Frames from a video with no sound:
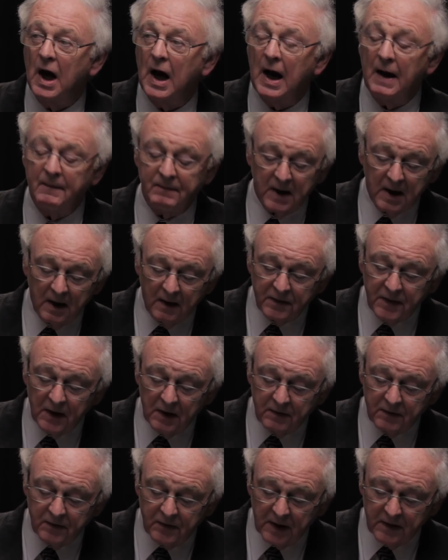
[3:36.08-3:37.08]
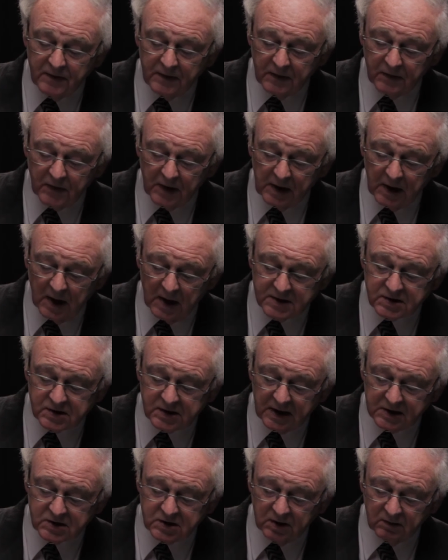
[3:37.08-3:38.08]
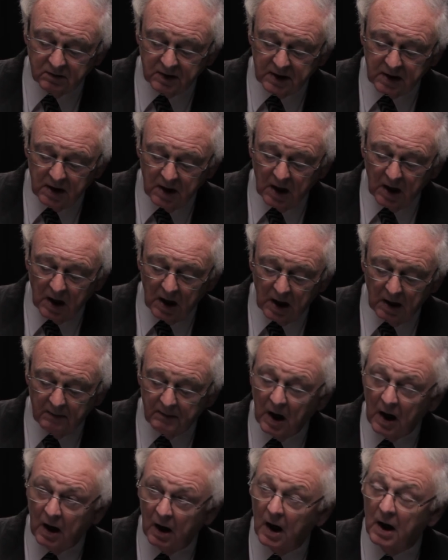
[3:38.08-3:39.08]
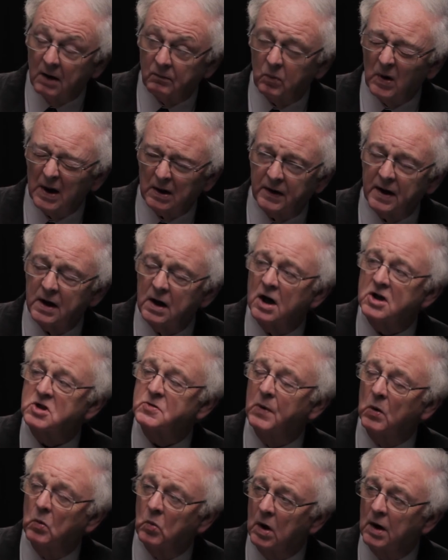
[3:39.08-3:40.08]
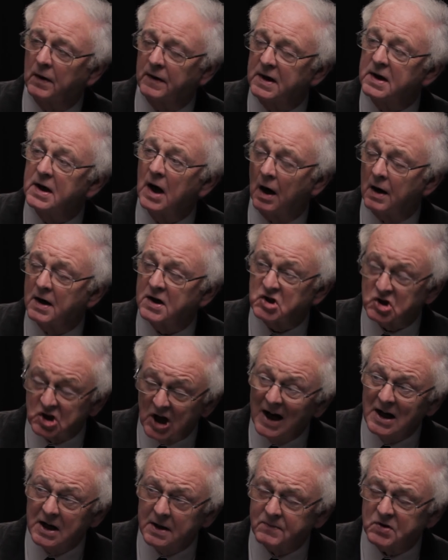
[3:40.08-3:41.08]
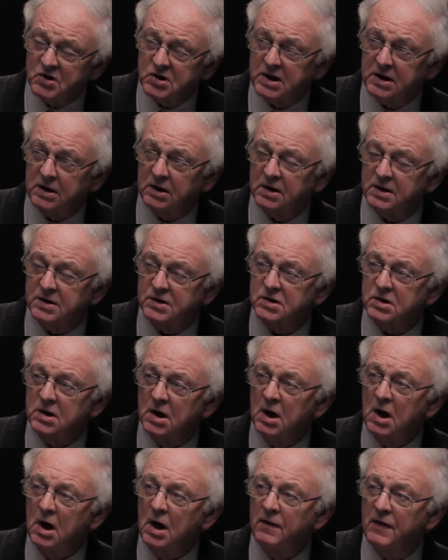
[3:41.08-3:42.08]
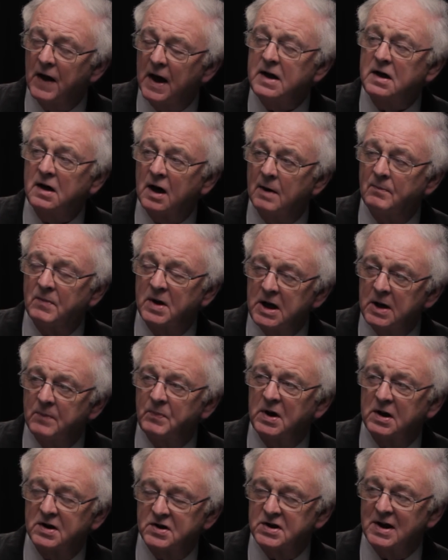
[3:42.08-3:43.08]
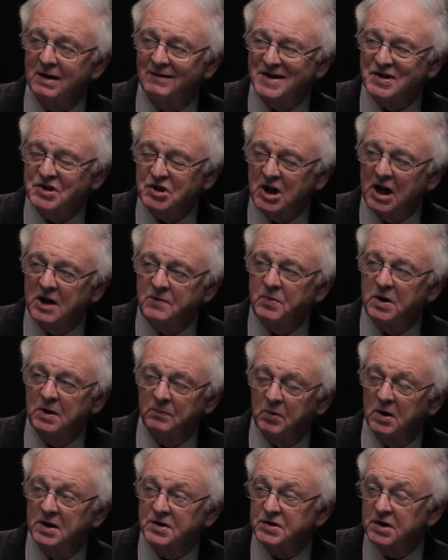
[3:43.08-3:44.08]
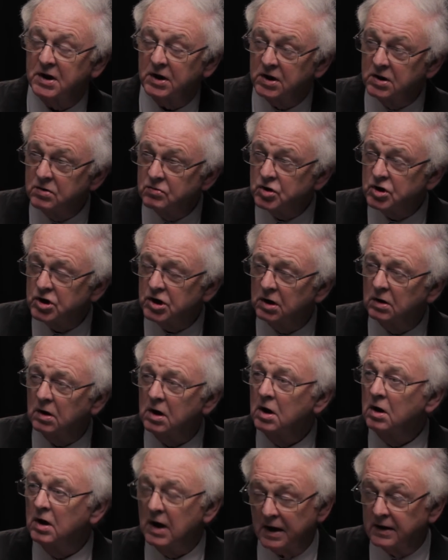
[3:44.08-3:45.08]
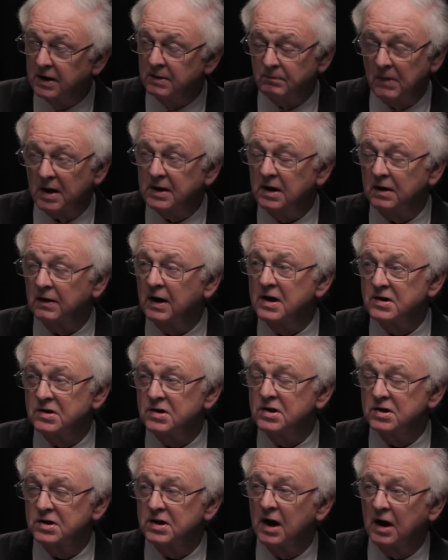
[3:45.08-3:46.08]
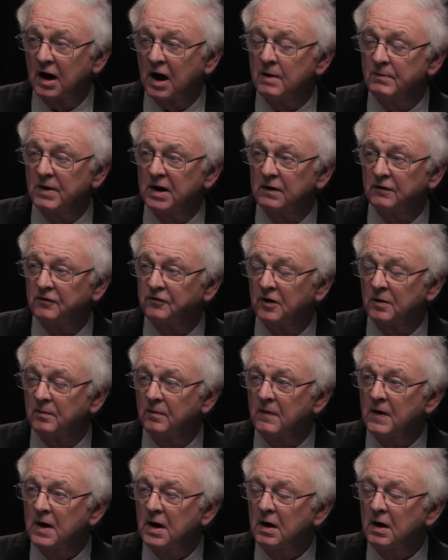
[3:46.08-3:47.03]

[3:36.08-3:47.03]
And the last category, well, the last but one, are asylum seekers. They come here because they're escaping persecution, and in many cases they're coming from